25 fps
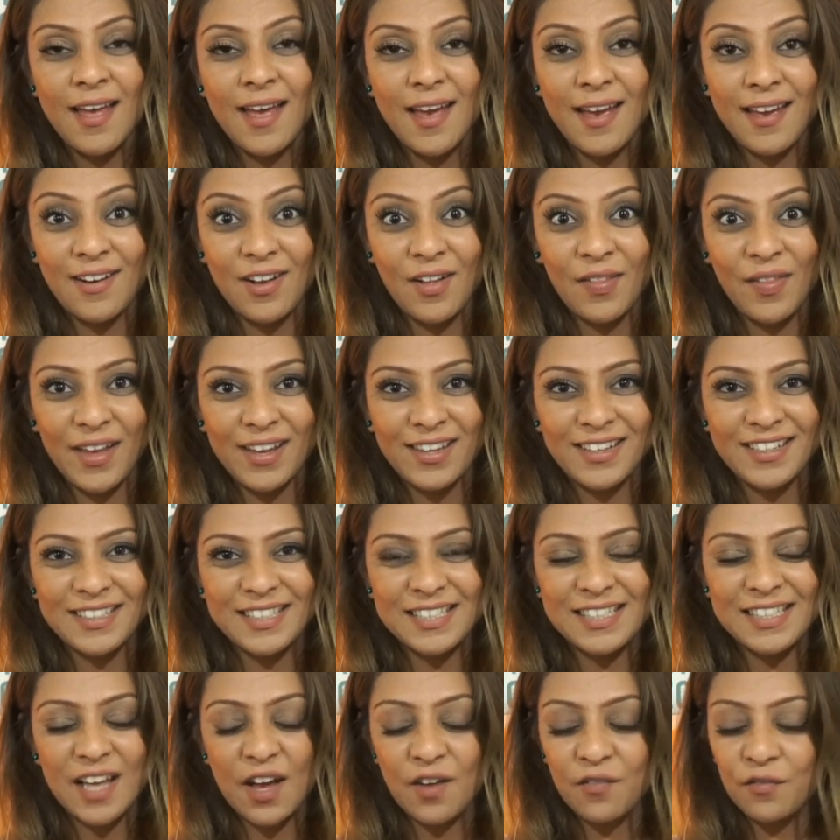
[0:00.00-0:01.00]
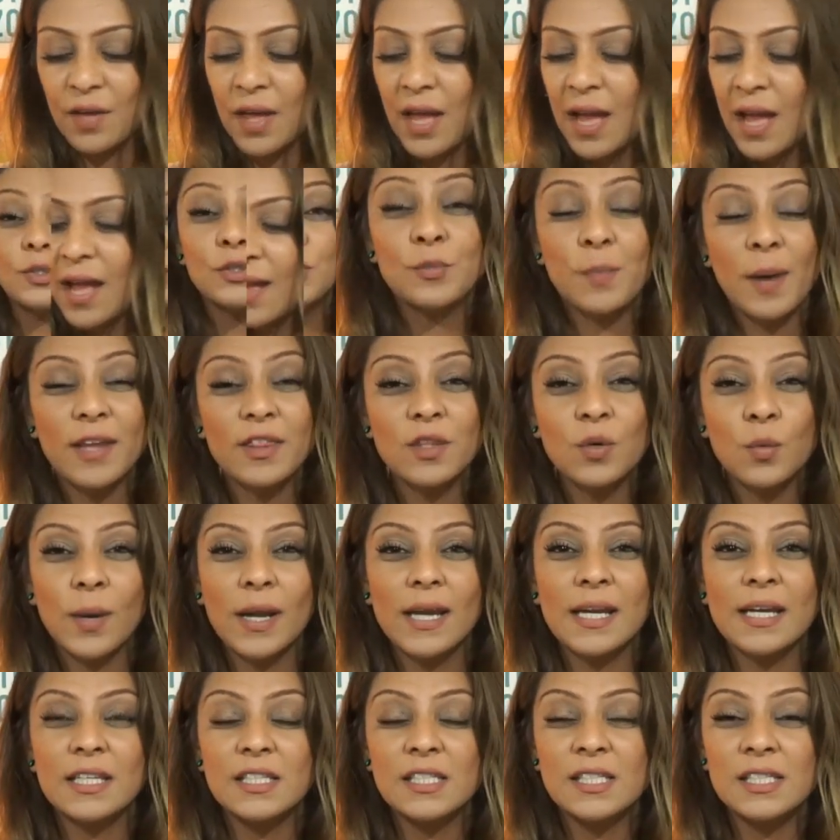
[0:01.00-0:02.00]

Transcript: and all that good stuff. Which by the way,